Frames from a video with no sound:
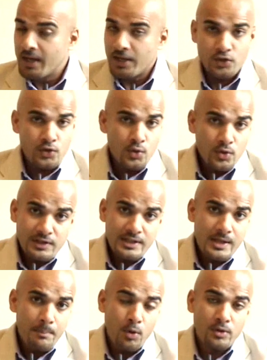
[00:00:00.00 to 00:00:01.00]

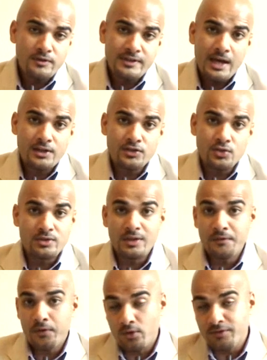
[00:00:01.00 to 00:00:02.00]
Usually it boils down to
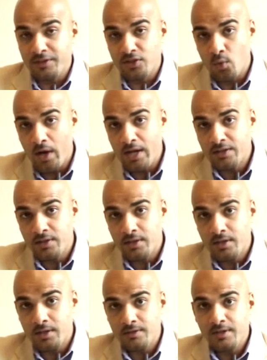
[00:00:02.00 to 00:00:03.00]
difficult
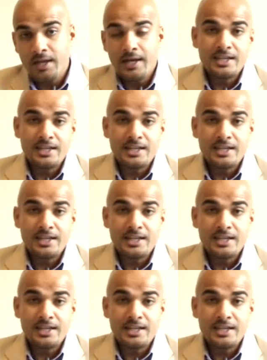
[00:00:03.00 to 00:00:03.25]
situations,